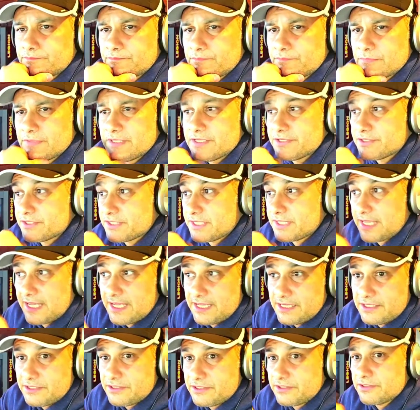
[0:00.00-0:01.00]
This
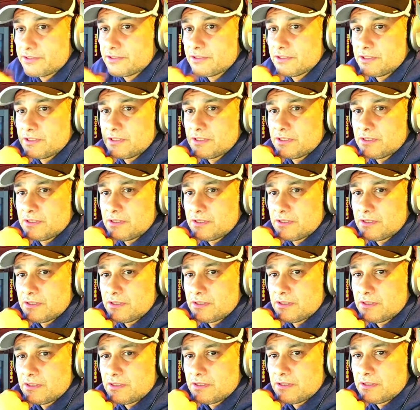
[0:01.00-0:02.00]
case
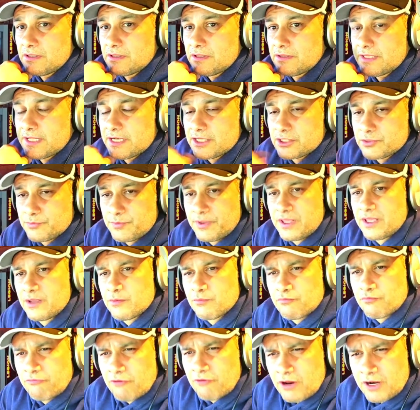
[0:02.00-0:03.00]
that is being
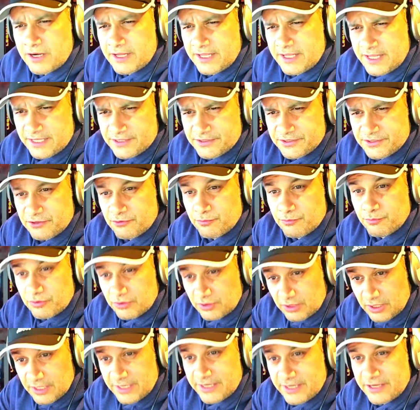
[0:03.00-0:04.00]
brought against their
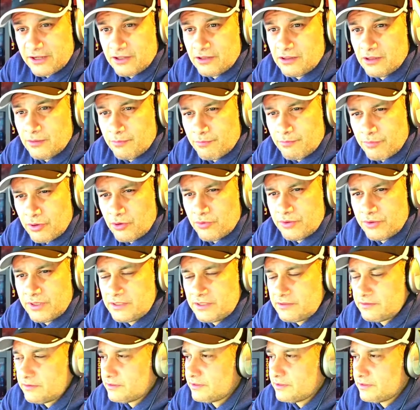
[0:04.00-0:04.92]
political opponent?